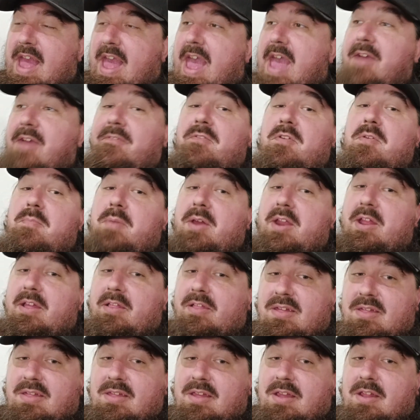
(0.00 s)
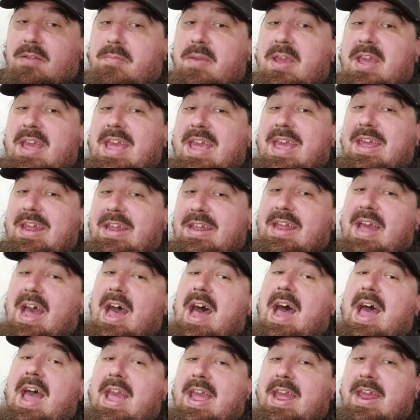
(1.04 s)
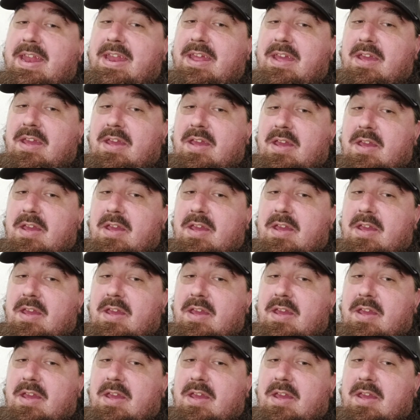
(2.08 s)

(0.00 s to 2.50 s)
everybody listening to me, he died